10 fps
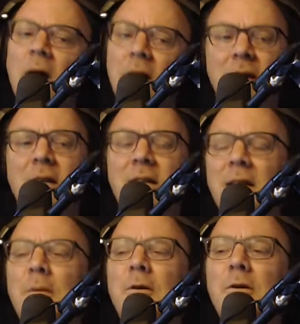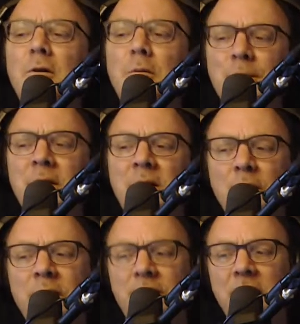cut them open
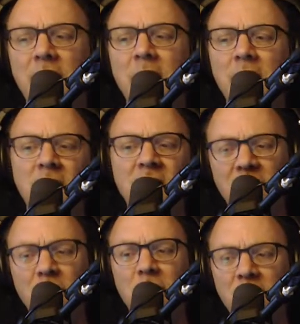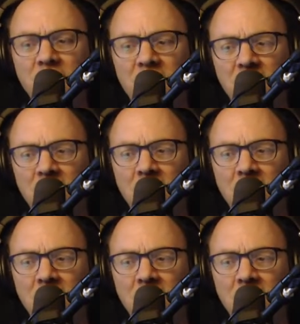with their swords.